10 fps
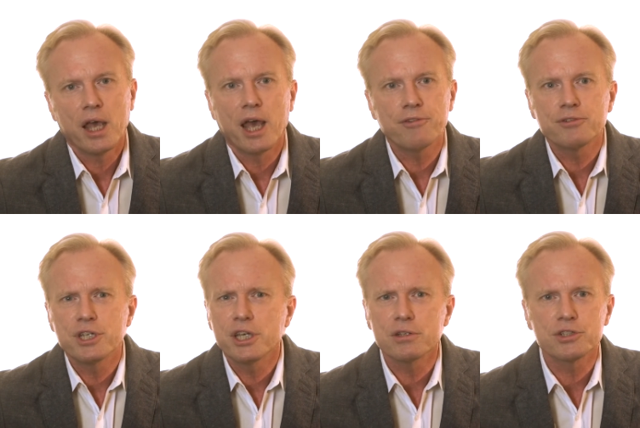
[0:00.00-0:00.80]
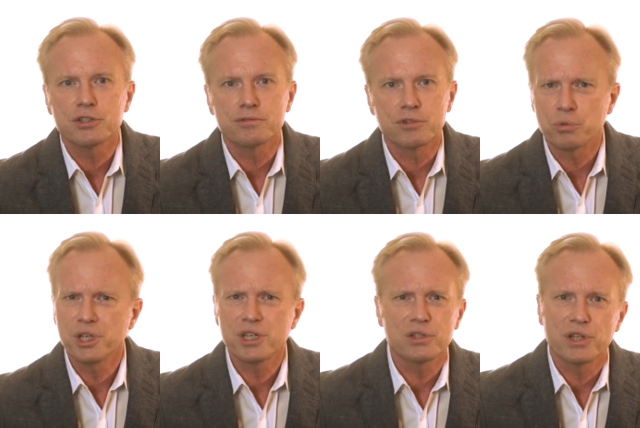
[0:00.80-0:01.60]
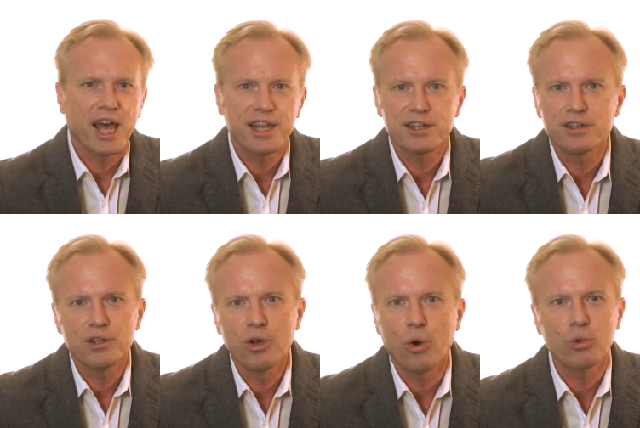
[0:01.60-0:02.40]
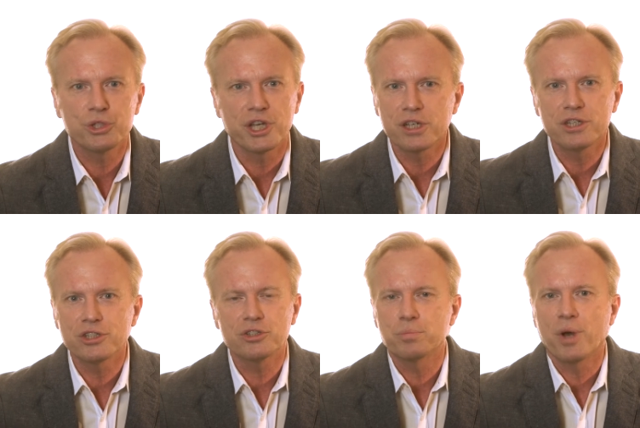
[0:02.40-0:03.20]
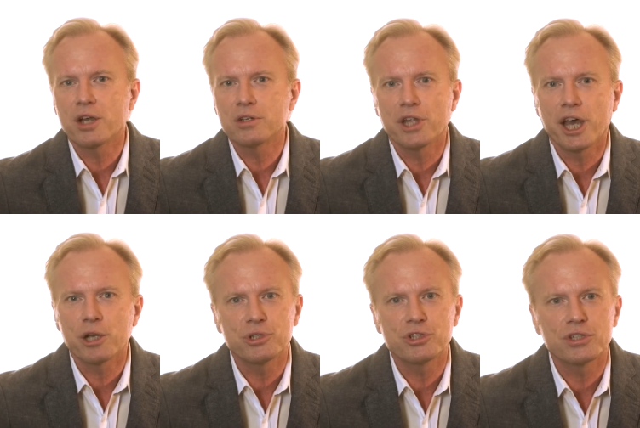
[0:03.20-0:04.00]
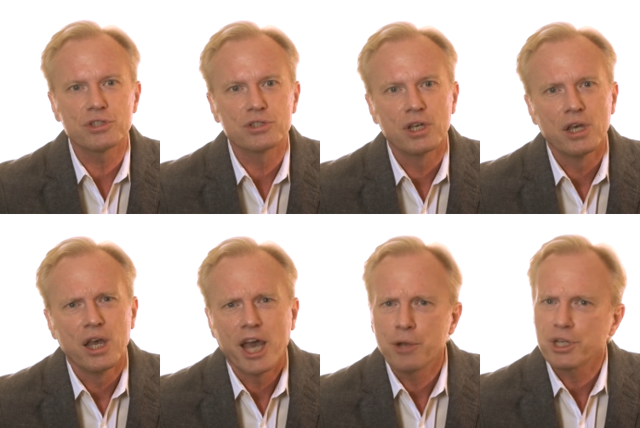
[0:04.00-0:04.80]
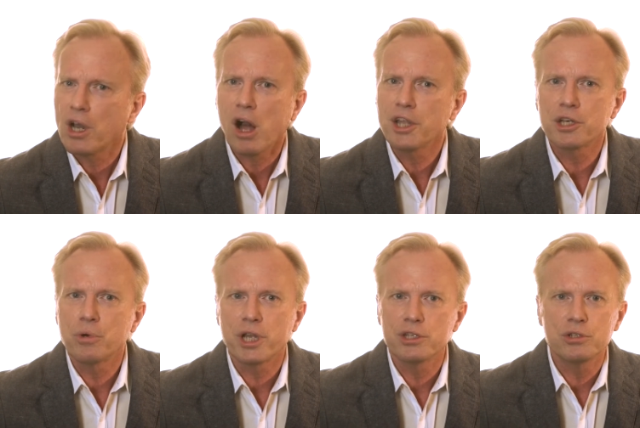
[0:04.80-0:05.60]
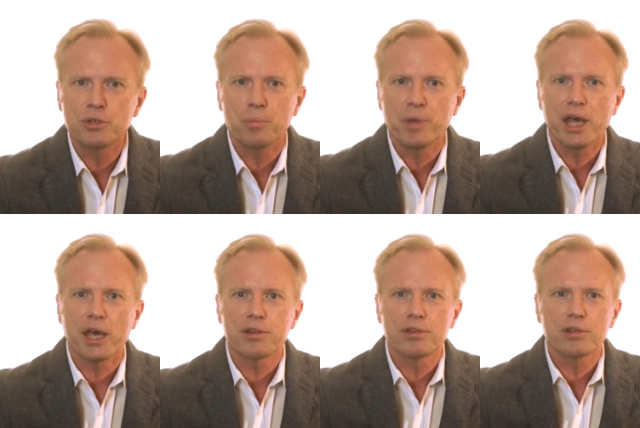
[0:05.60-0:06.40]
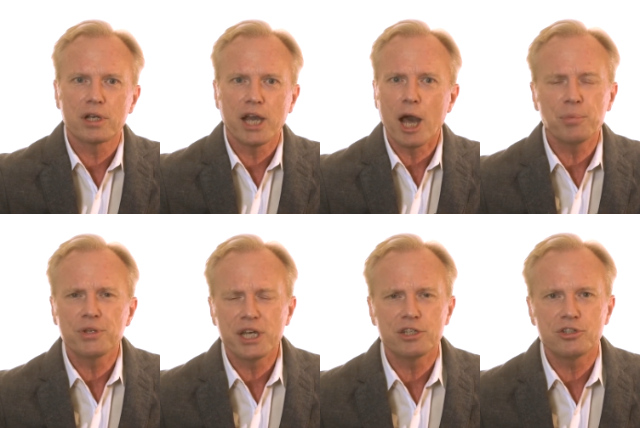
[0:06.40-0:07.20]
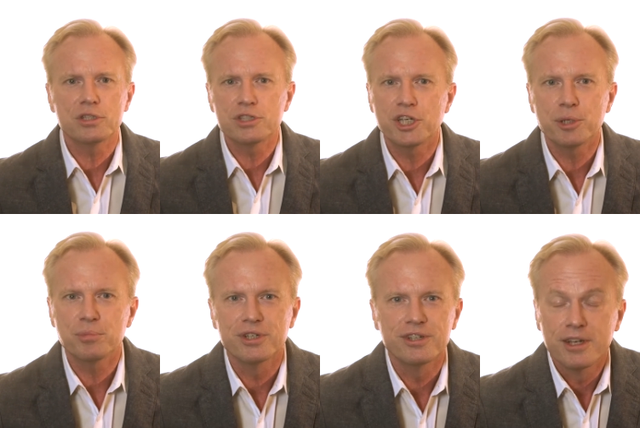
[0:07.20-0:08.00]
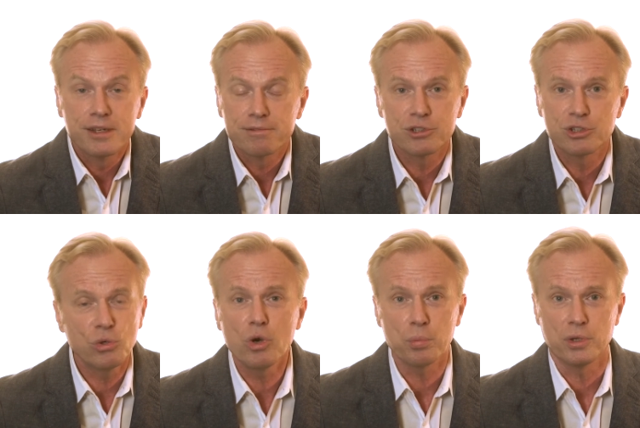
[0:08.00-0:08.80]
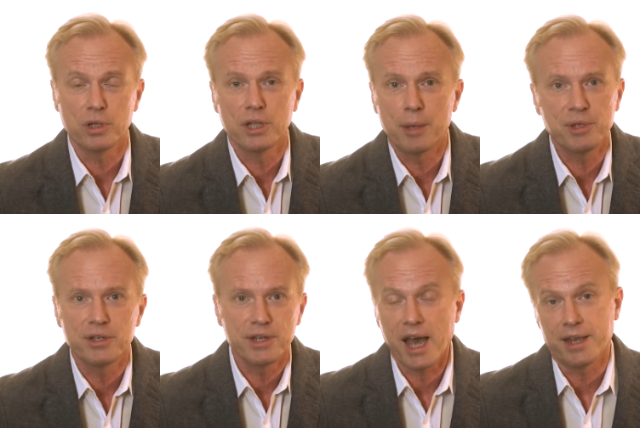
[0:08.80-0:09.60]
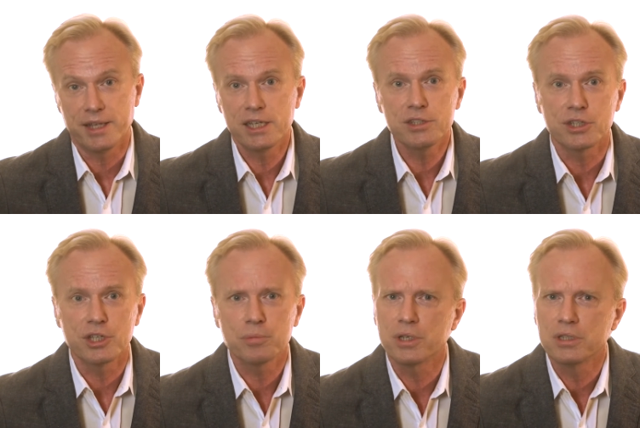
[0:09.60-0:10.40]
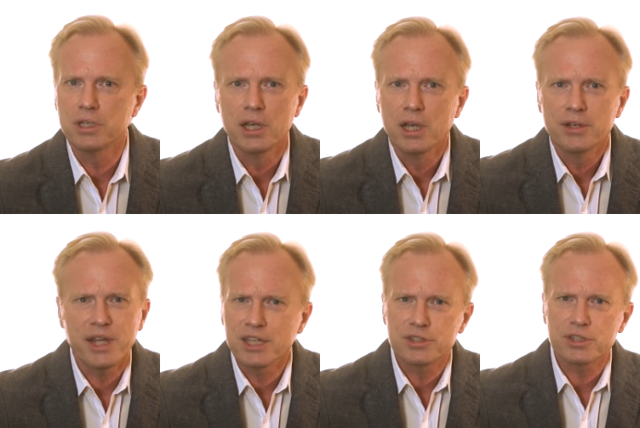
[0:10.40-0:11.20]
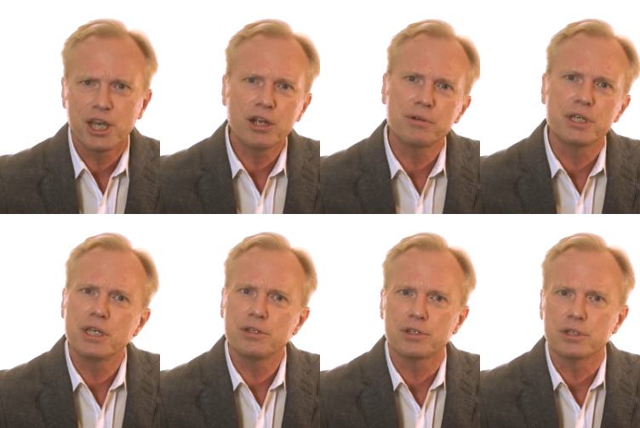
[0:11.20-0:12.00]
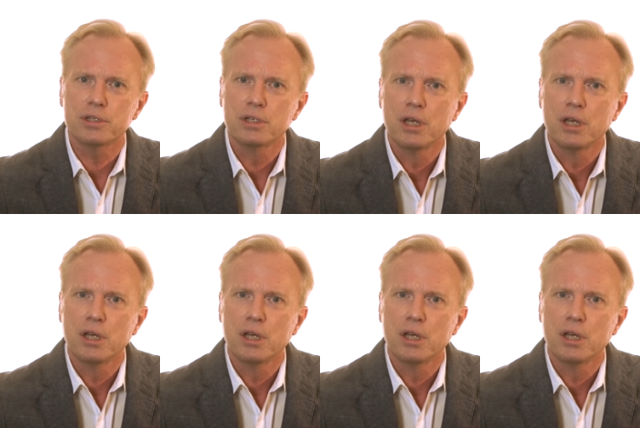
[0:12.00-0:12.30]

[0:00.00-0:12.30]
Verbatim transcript: After years of Greek, Latin, Old English, modern languages, and recalling what I knew in math, computation seemed doable. I mean, not easy, but not scary either.